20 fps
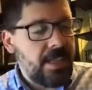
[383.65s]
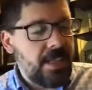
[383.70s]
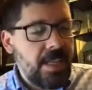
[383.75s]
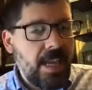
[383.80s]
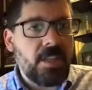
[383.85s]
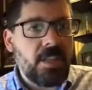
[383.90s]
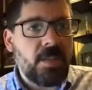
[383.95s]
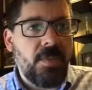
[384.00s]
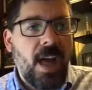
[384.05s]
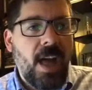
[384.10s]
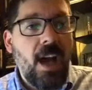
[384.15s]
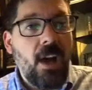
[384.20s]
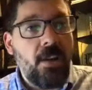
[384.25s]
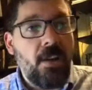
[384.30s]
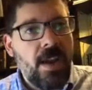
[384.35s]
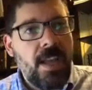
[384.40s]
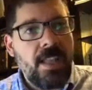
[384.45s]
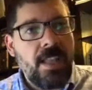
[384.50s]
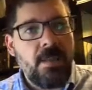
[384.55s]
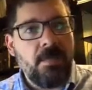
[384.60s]
text file,
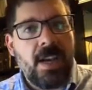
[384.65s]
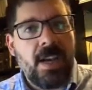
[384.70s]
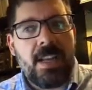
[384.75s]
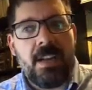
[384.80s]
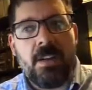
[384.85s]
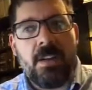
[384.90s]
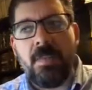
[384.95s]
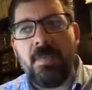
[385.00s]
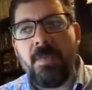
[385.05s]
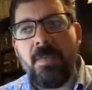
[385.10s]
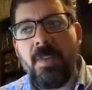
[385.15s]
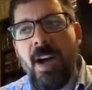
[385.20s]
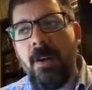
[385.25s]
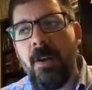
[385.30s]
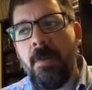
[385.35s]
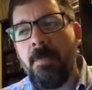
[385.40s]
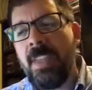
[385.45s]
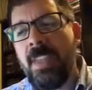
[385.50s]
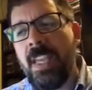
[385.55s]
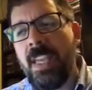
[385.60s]
right? The binary
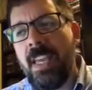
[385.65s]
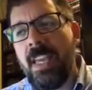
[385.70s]
file.